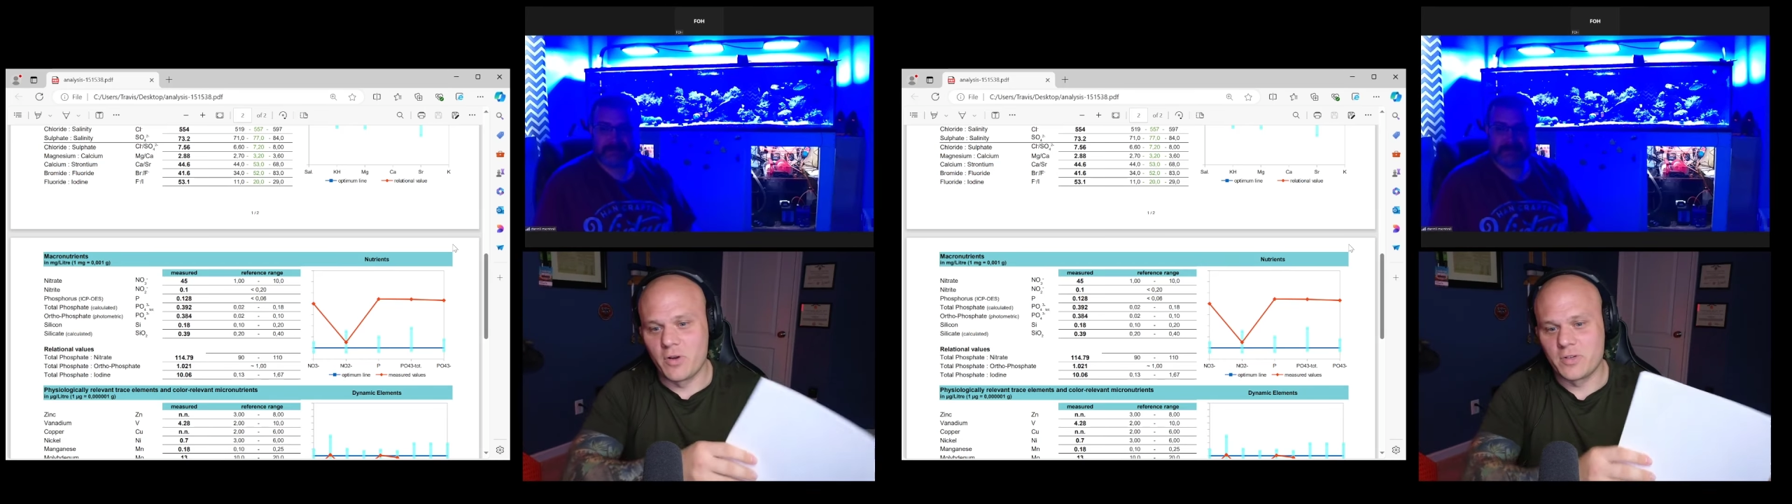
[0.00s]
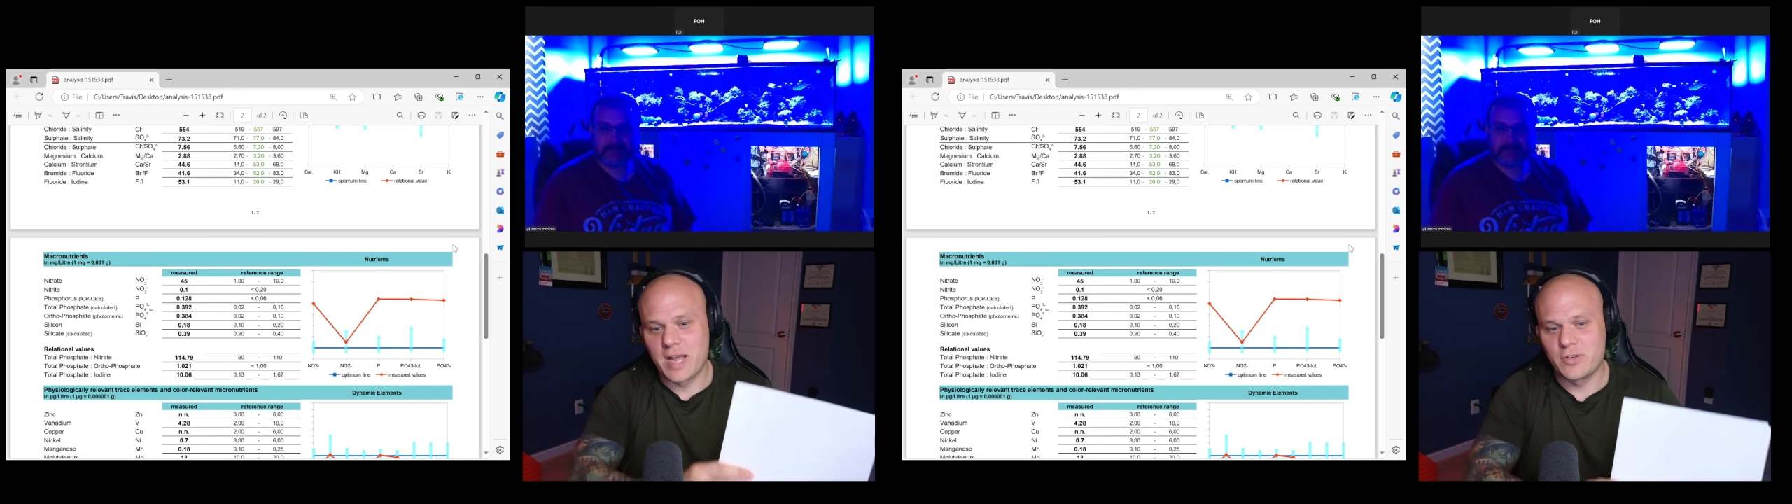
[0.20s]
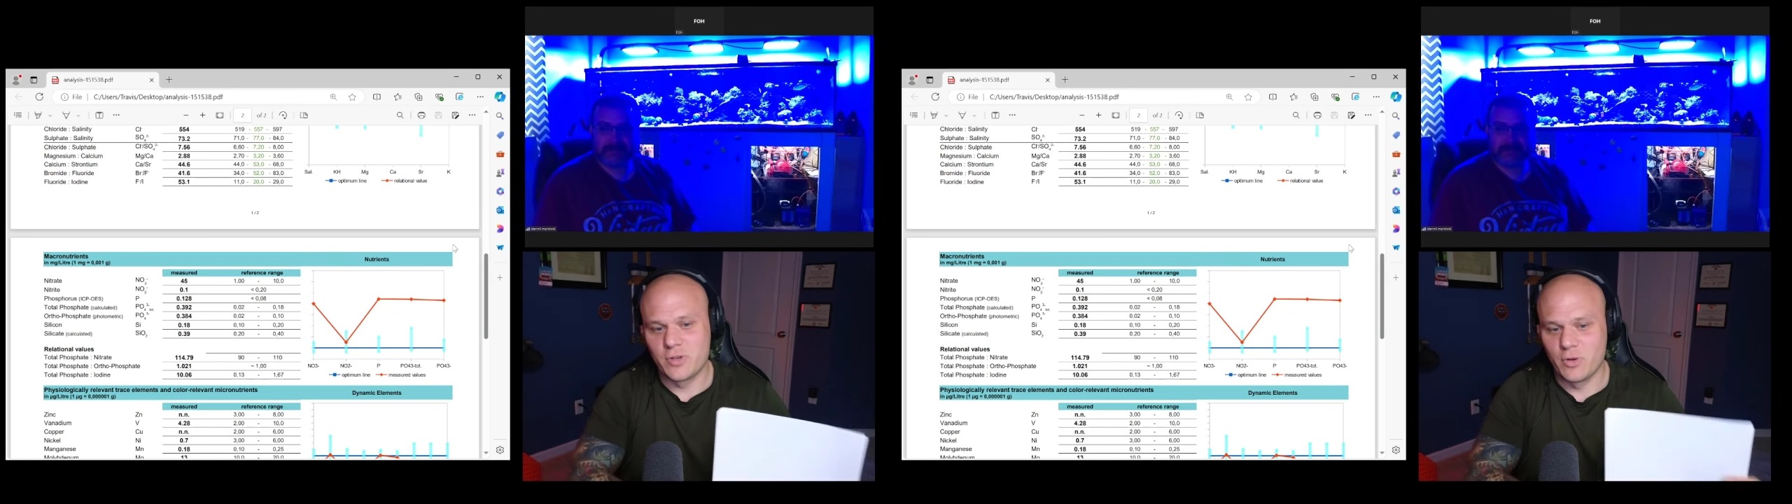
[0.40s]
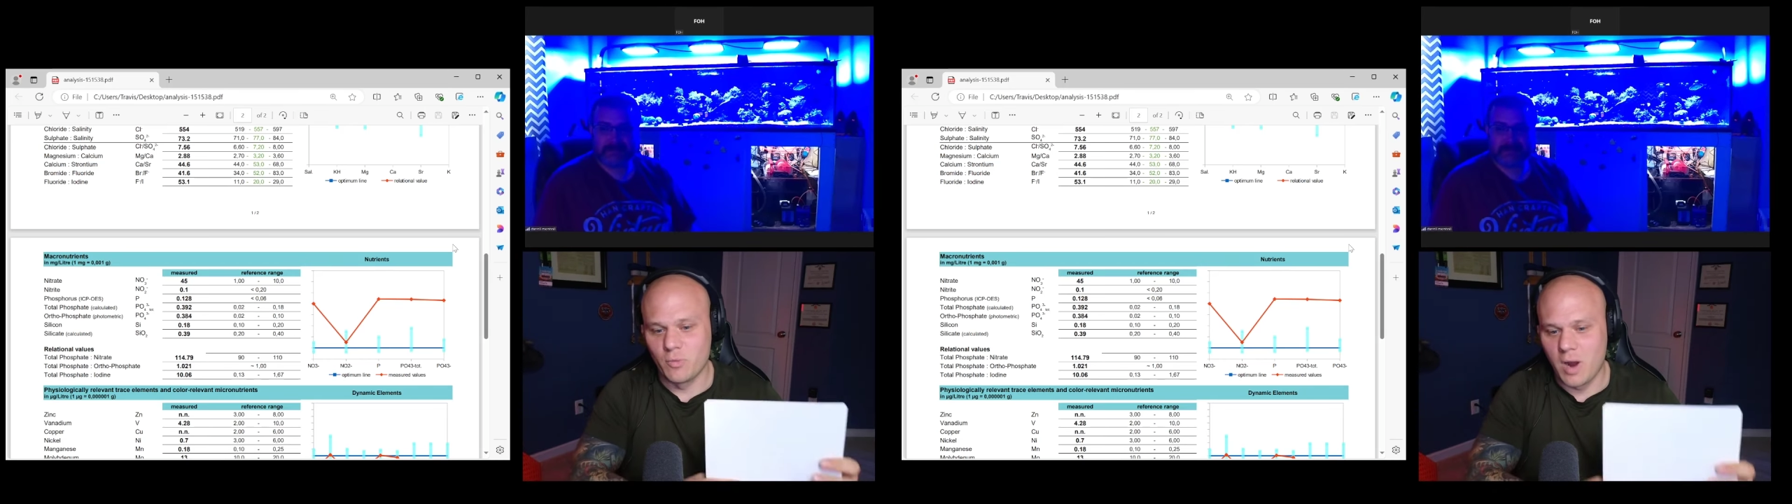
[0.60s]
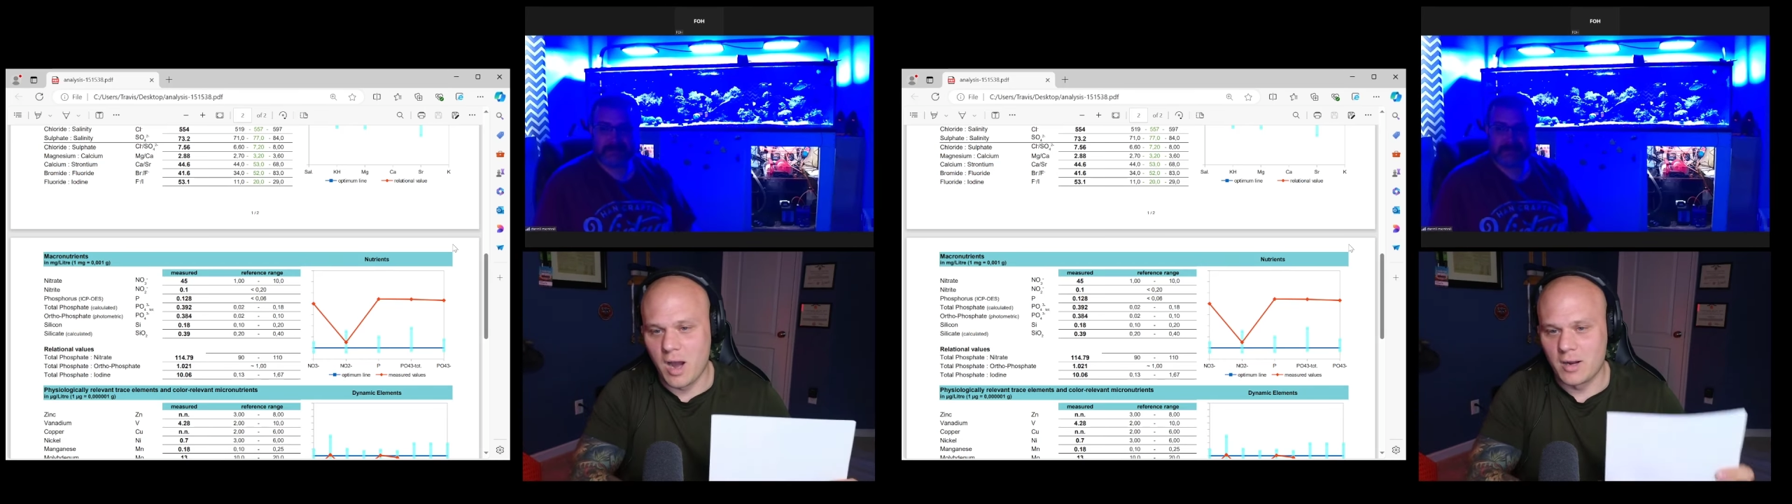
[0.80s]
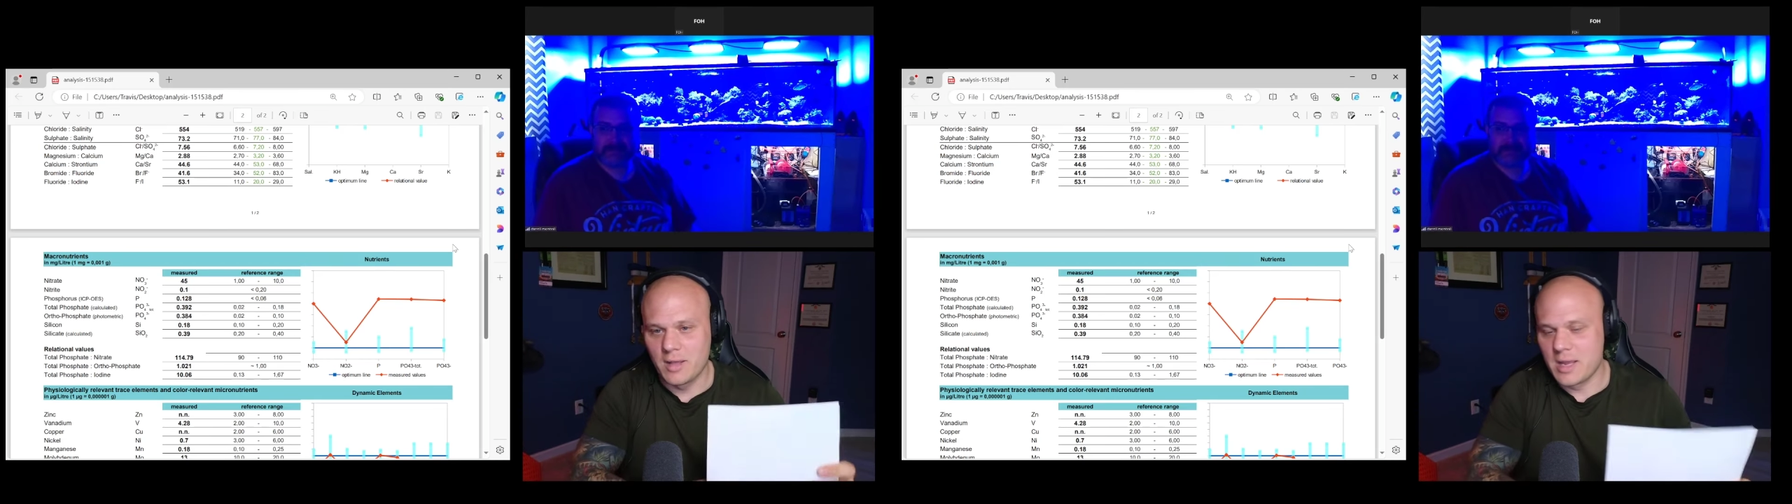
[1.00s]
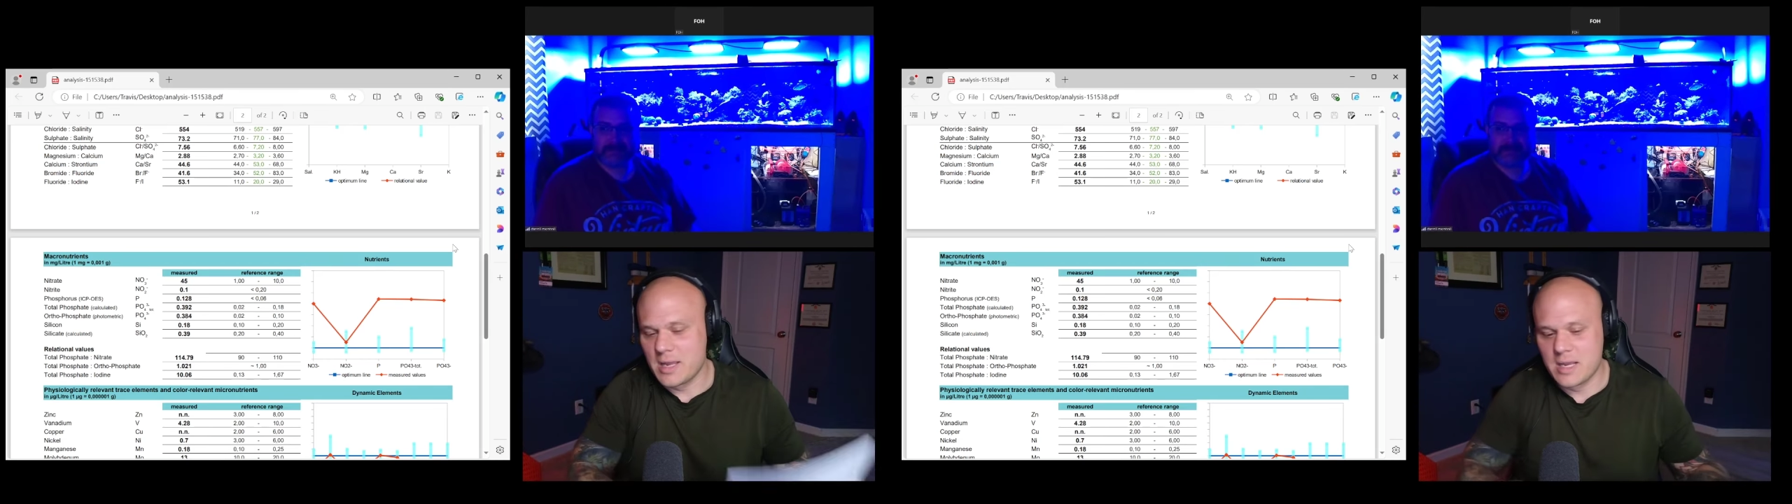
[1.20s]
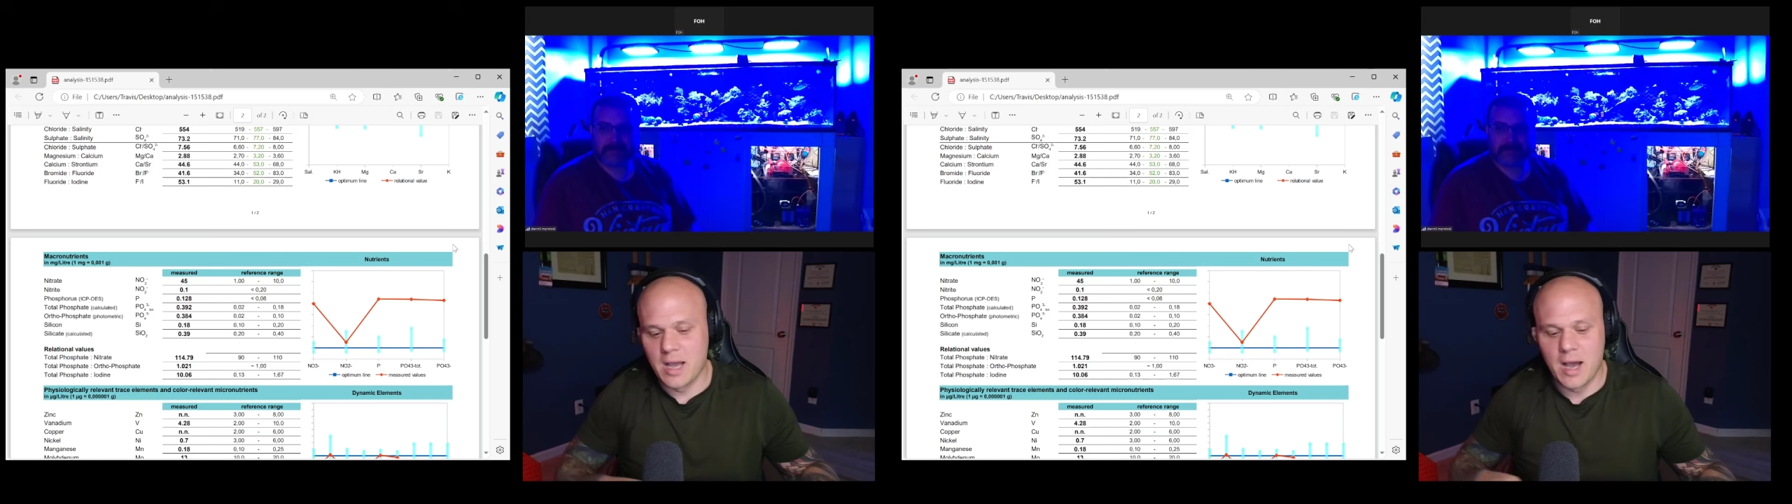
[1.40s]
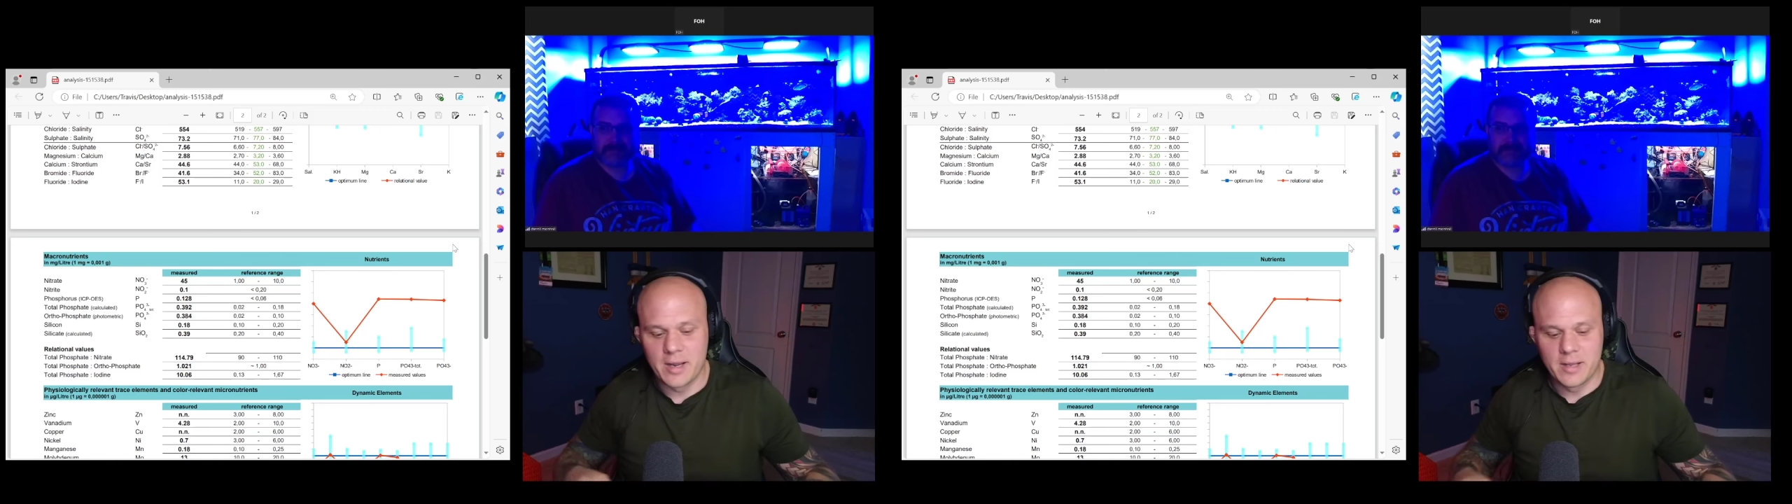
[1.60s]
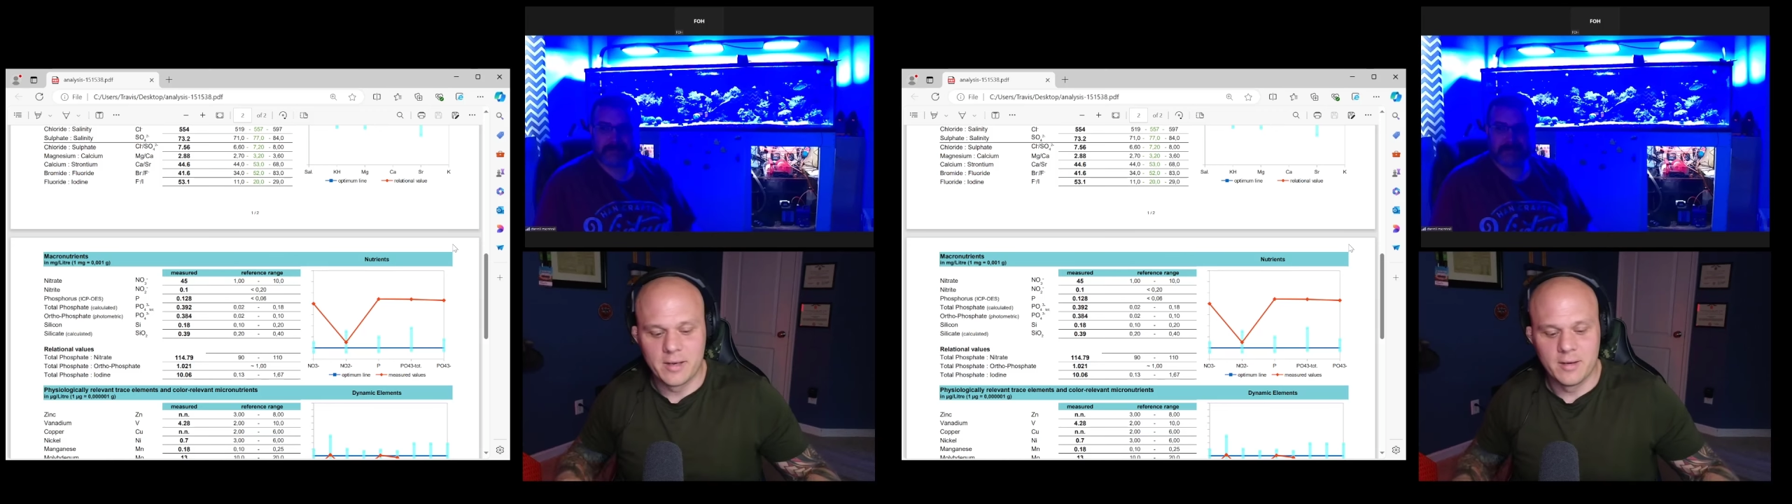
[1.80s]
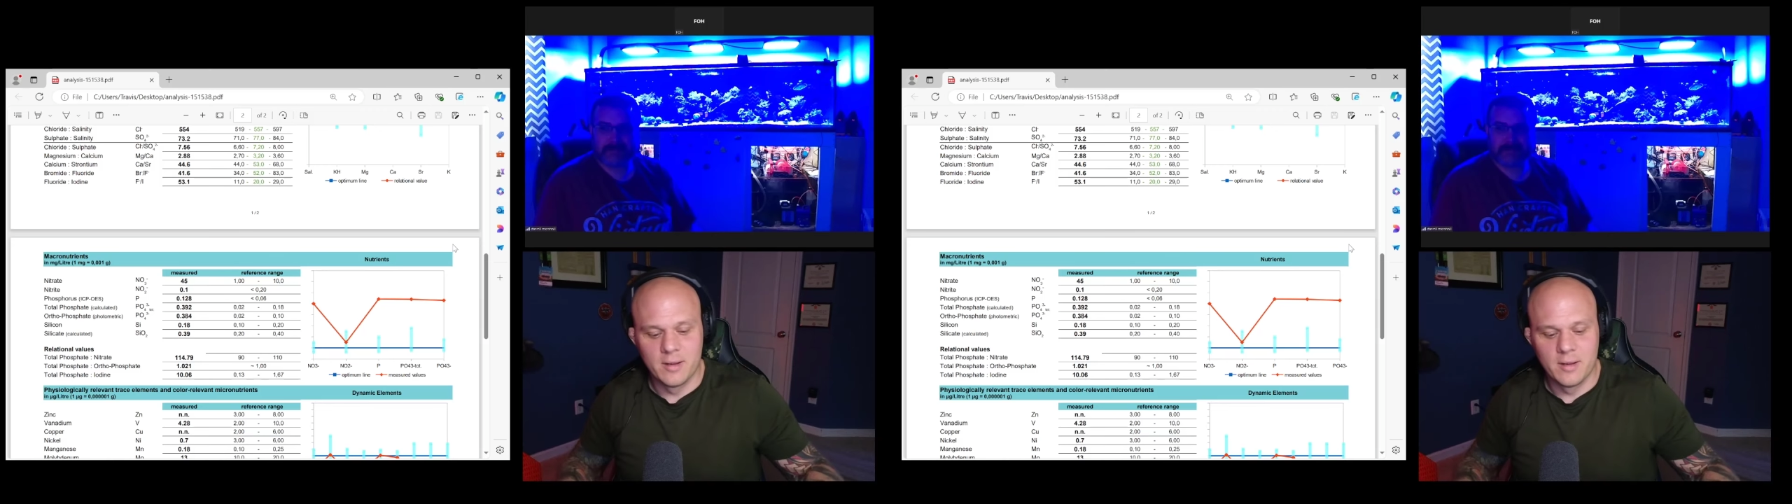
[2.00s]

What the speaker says: It was actually the rock that he got in.